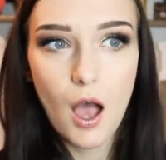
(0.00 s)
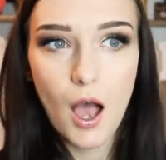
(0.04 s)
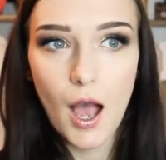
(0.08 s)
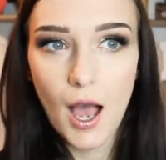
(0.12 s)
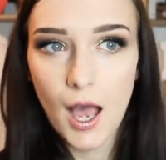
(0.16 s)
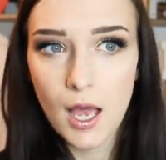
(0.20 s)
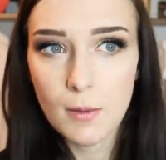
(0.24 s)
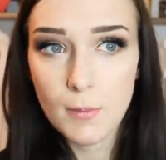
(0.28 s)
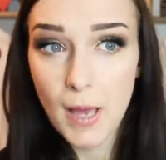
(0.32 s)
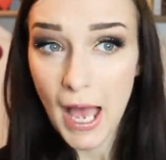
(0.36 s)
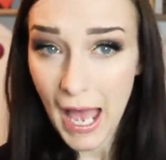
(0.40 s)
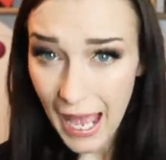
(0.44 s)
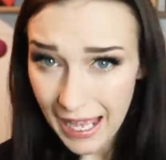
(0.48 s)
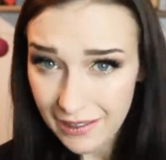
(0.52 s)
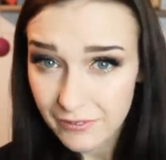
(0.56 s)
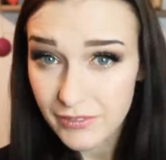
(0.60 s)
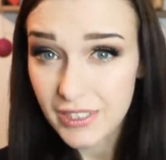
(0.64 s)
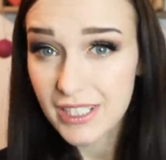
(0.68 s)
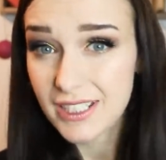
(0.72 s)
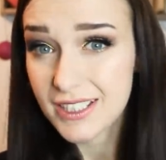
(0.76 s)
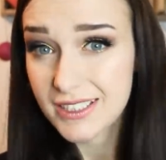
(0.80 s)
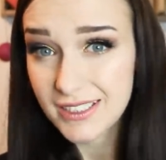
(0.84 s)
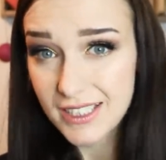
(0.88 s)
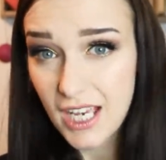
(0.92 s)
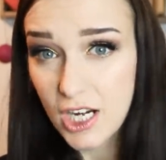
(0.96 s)

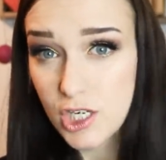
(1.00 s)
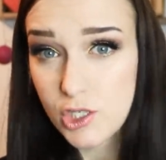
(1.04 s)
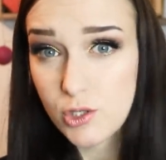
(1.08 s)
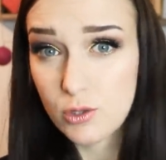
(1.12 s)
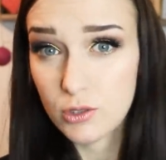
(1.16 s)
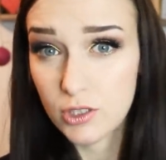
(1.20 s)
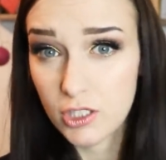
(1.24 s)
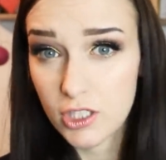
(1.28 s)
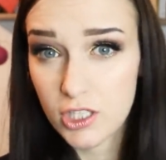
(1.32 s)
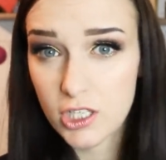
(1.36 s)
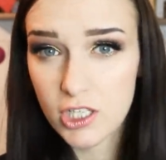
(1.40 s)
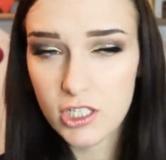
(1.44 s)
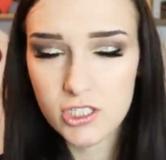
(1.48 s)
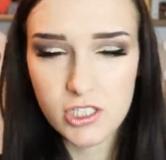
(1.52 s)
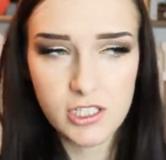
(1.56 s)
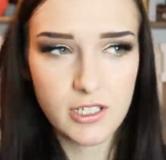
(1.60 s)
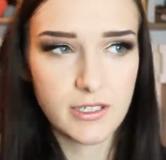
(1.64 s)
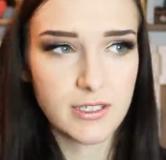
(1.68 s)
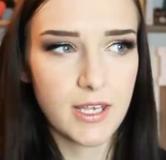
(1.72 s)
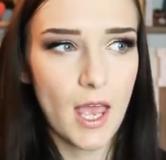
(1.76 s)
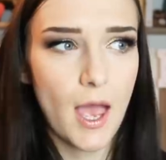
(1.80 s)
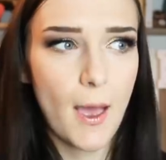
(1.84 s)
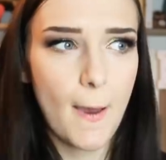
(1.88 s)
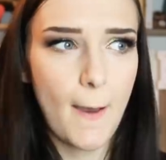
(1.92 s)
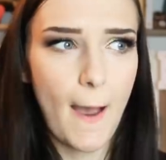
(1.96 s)
Having sexual urges,